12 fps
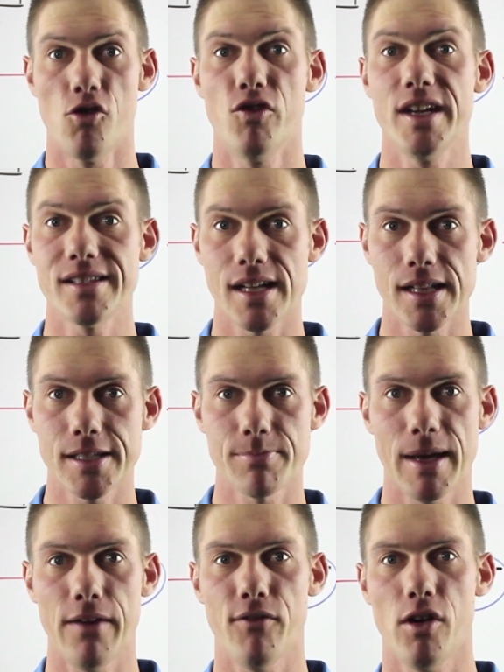results
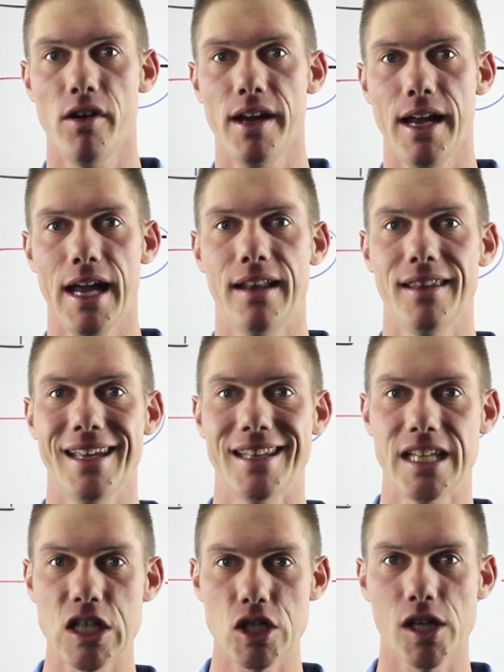may vary and
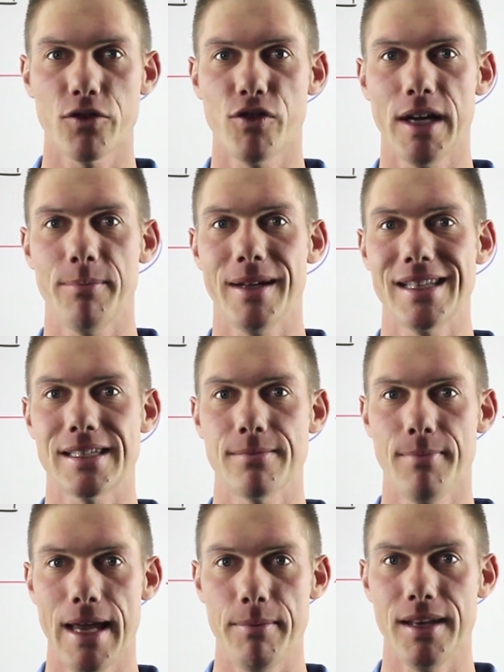additional treatments
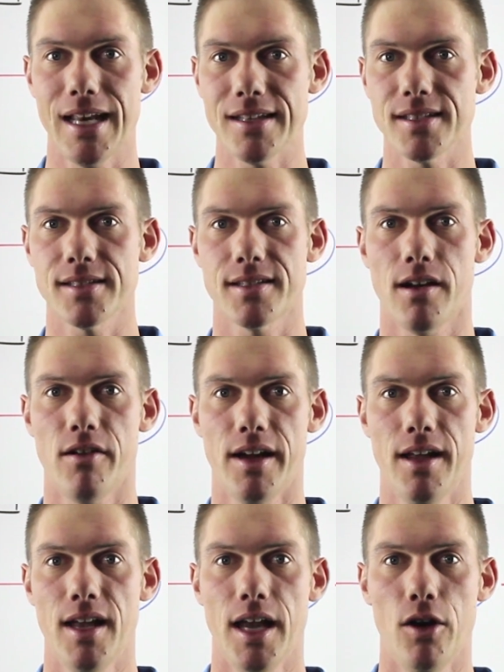may be necessary